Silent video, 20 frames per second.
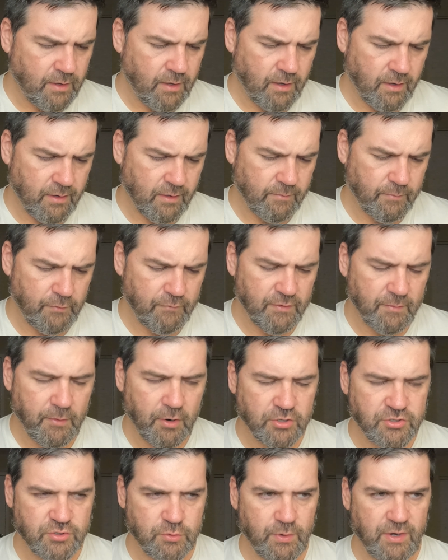Moving to
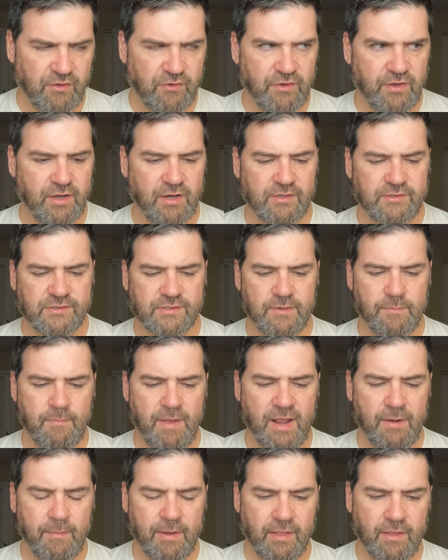March 26th, a
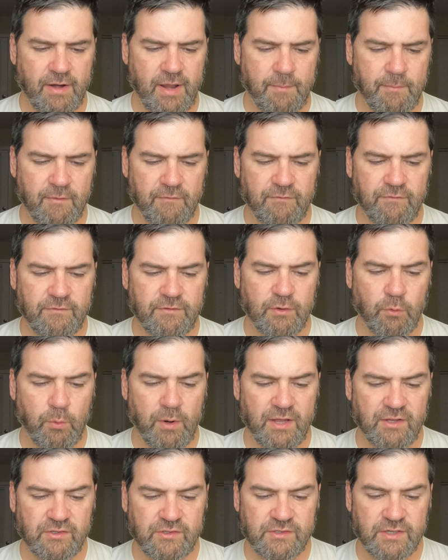man by the name of
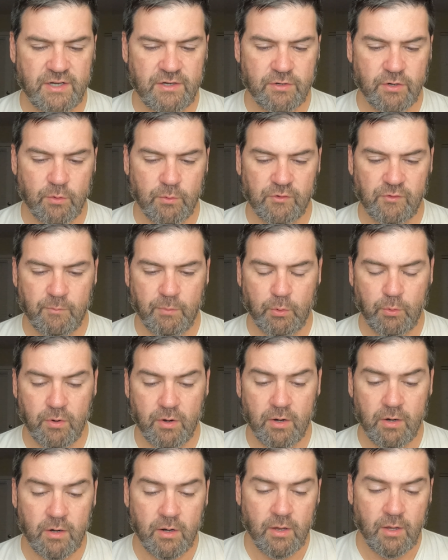DeWitt Center was
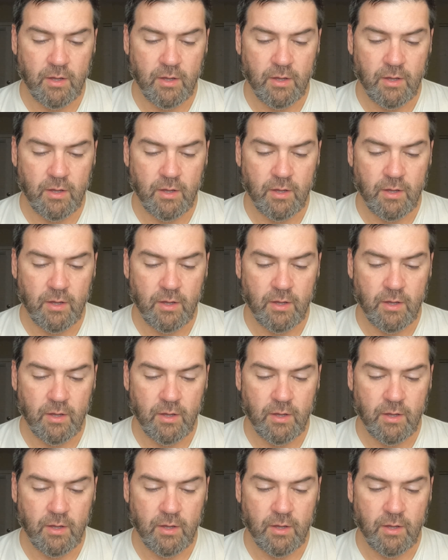born